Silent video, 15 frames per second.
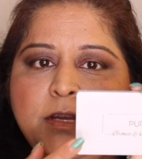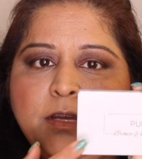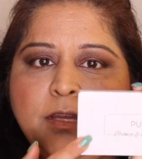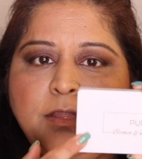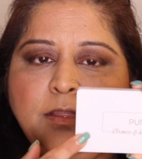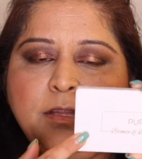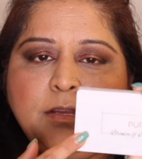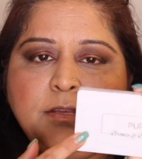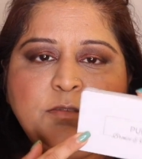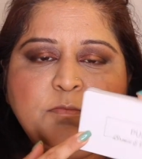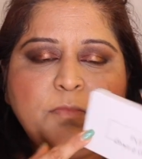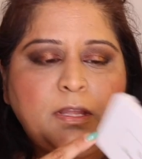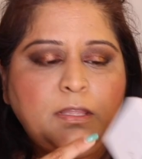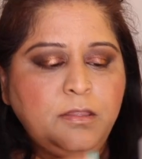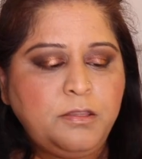in this
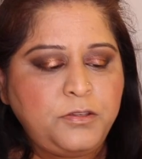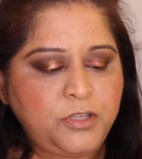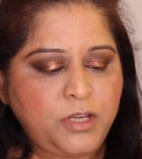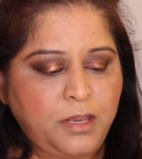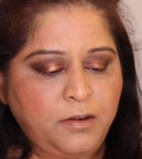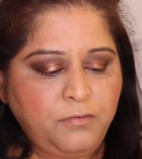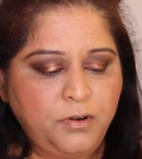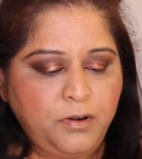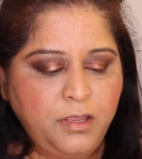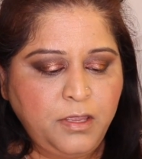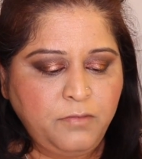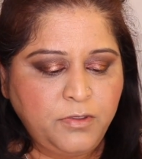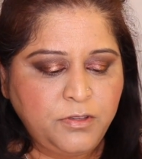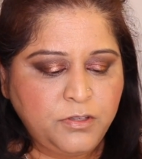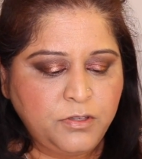month, January,
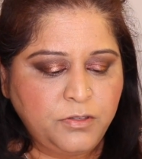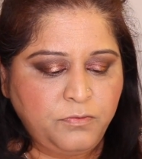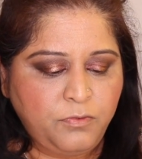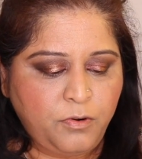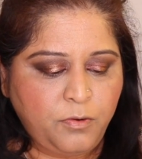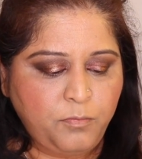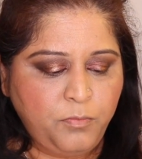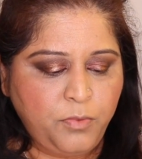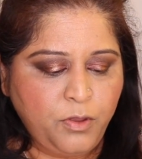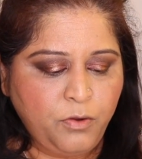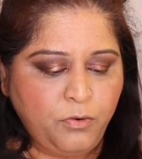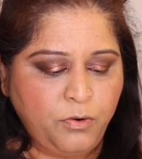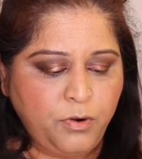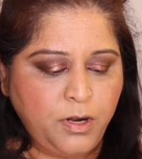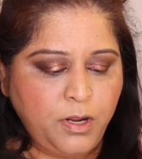which is from
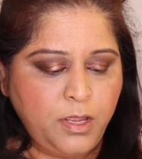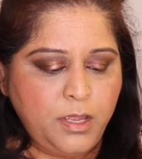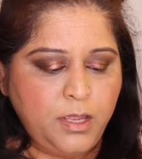Pure,